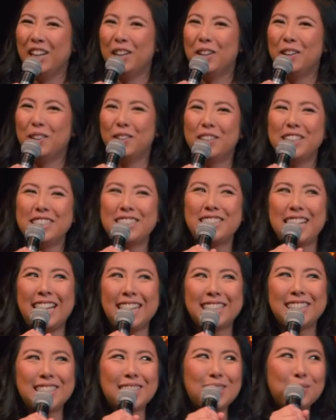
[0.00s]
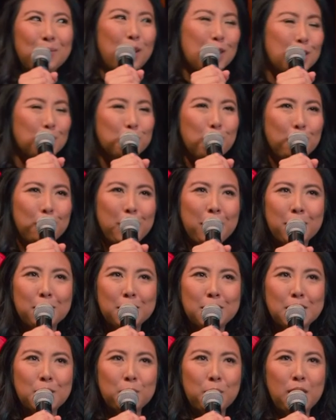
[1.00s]
What's next is multiple
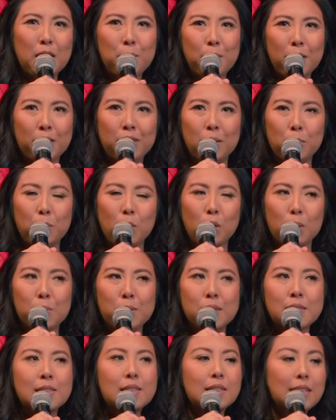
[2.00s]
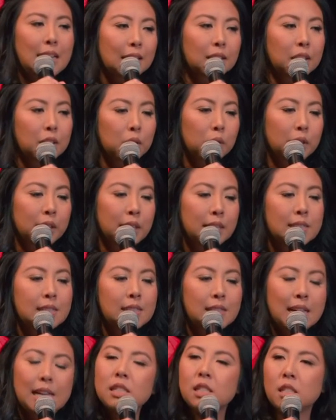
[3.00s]
marriages. What about the Mormons? Then little kids,
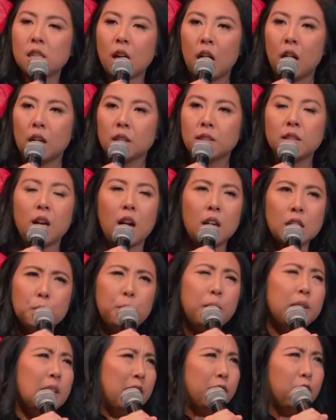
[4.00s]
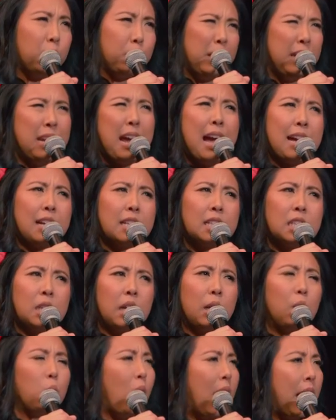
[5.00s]
then dogs. Dogs would never be next.
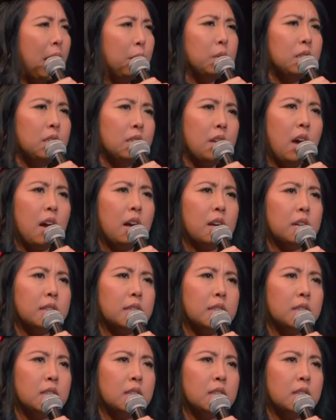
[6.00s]
Like, why would dogs?